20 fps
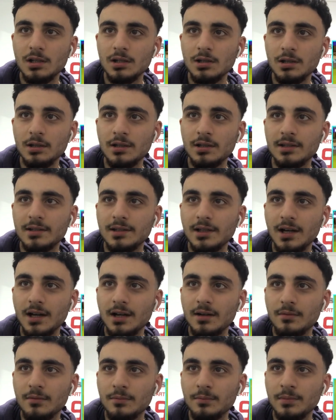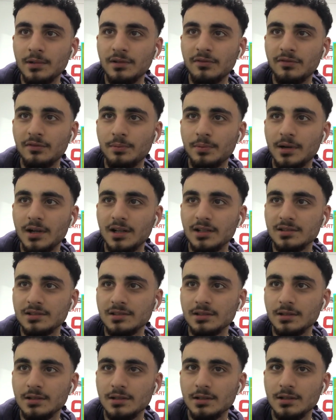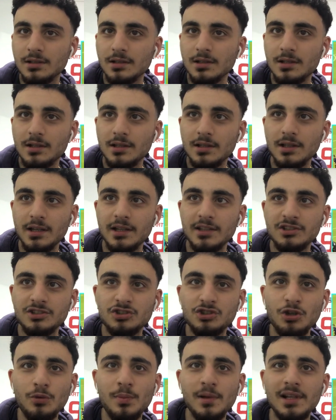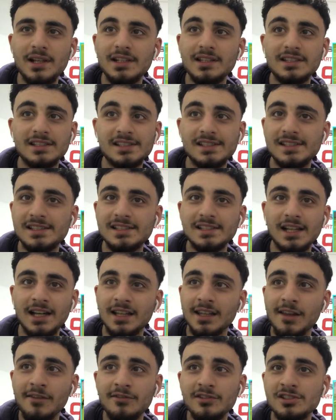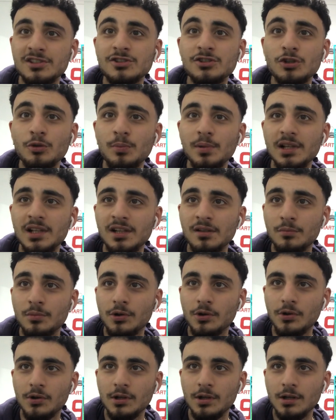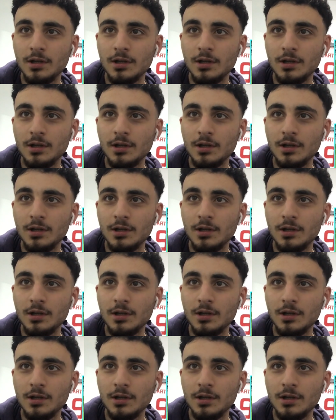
Look at that. Beautiful pass. Yeah, his dribbling is... I love his dribbling, bro.